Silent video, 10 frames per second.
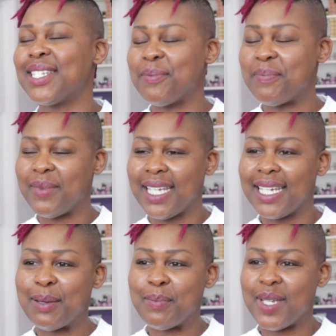To
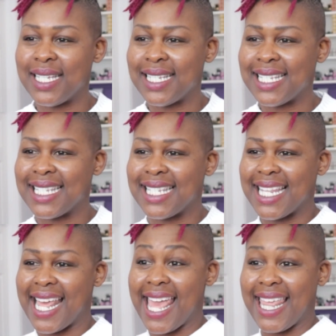me, it means
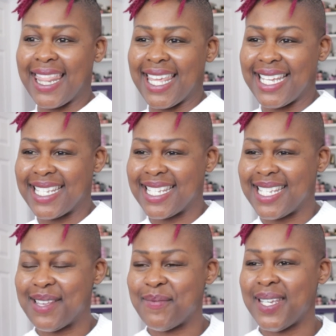
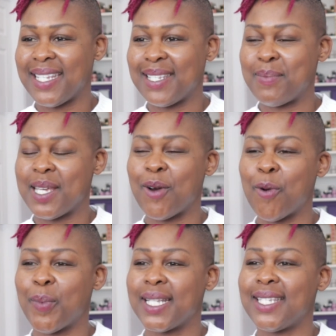this. It means being
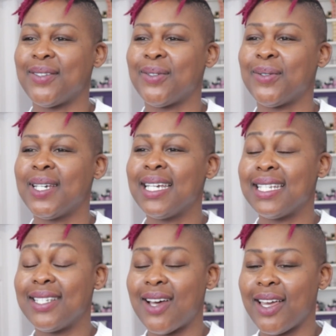open to
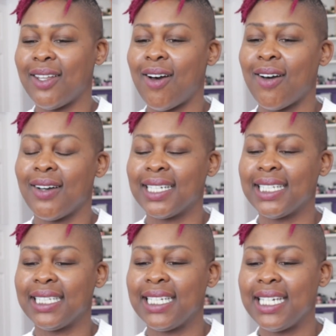dialogue.
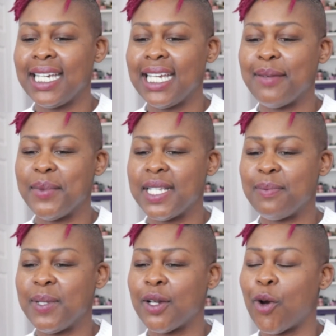It
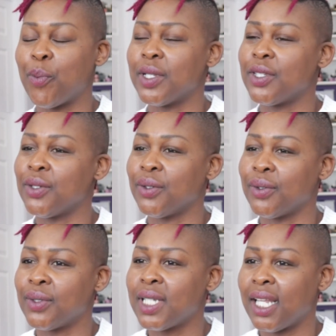means being open
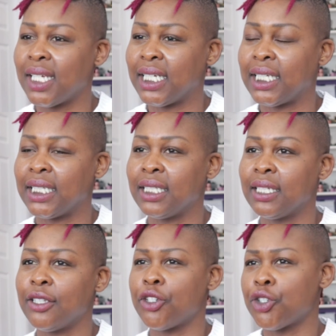to telling
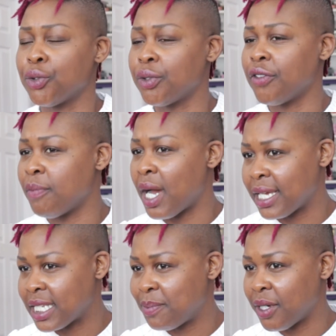the truth of my
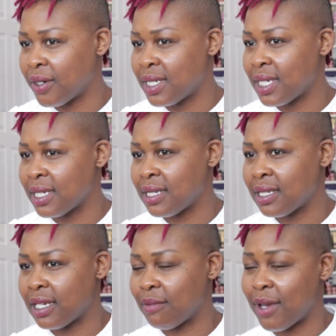
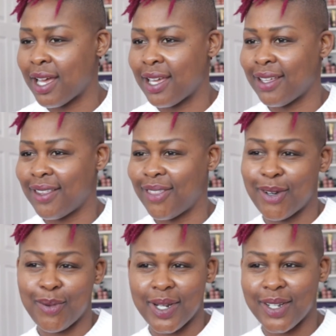experiences in my
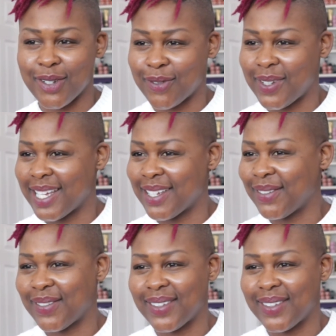31 years of life.